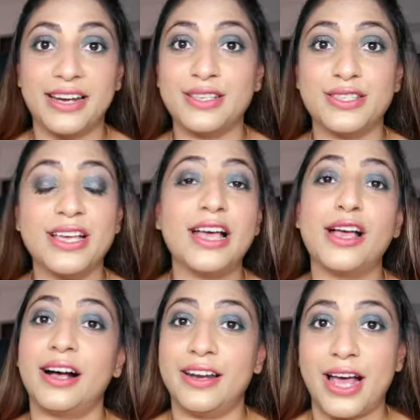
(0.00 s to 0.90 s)
is
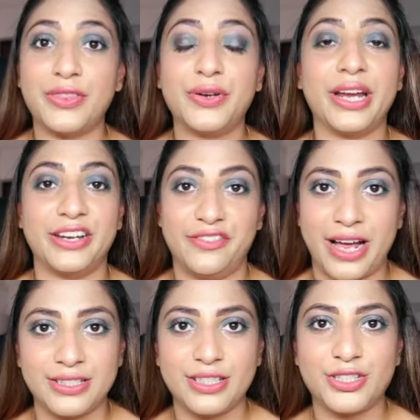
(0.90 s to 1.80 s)
another
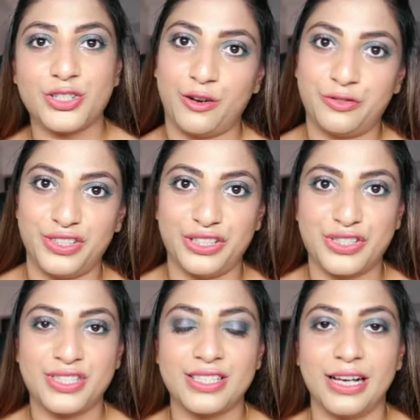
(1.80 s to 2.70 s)
advantage of
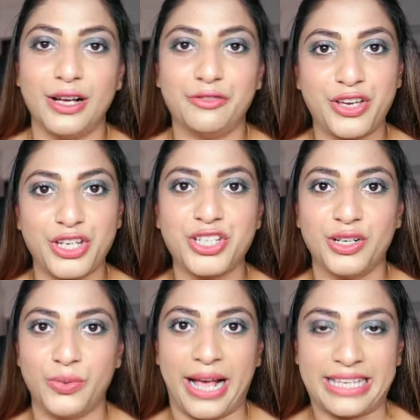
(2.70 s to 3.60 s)
this
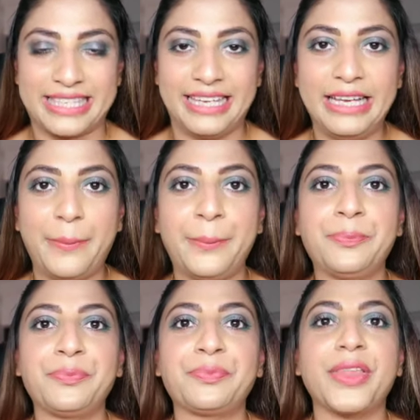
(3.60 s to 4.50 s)
facial waxing.
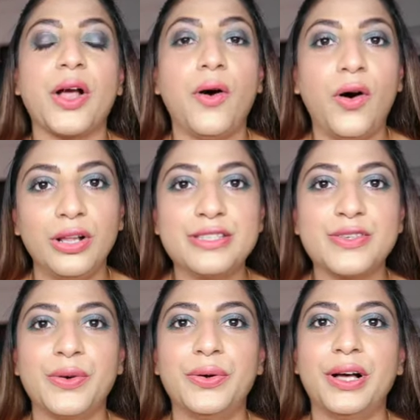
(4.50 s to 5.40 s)

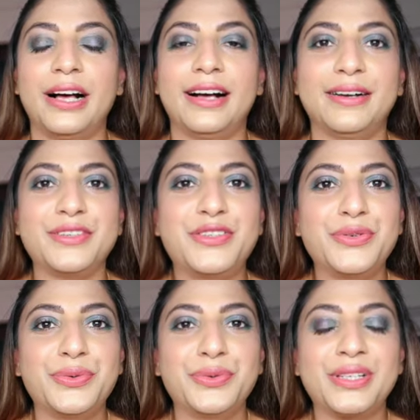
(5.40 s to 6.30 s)
Also,
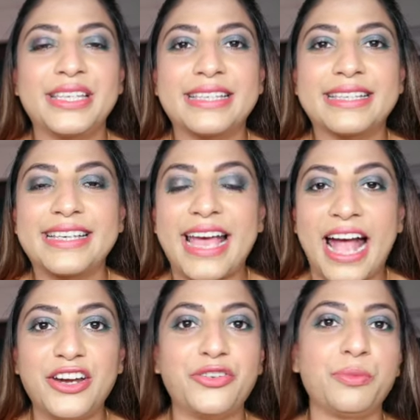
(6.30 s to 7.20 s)
you
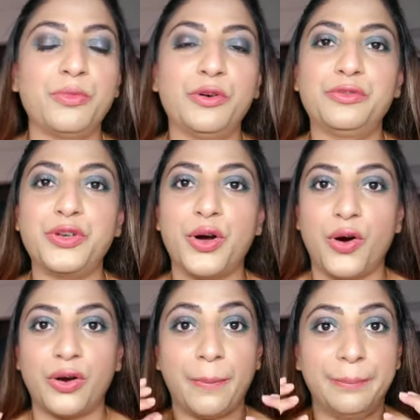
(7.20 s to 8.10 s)
can remove
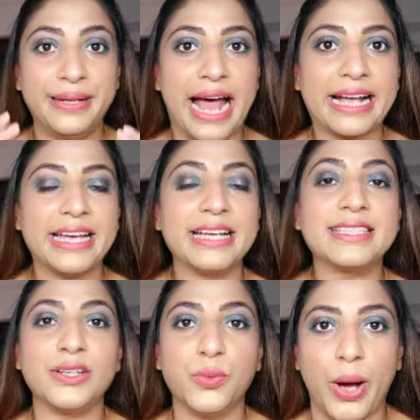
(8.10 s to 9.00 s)
your
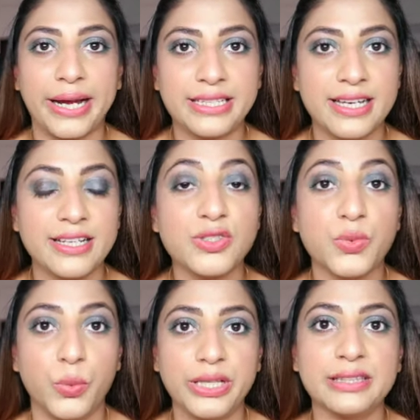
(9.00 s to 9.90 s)
blackheads and
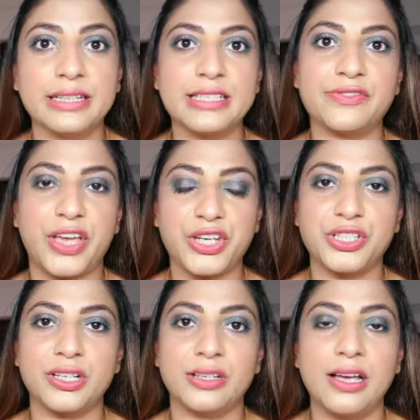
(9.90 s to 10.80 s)
whiteheads with this
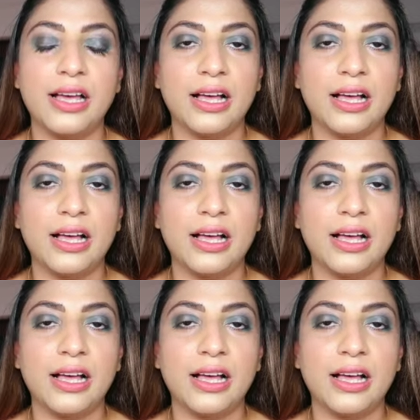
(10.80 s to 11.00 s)
facial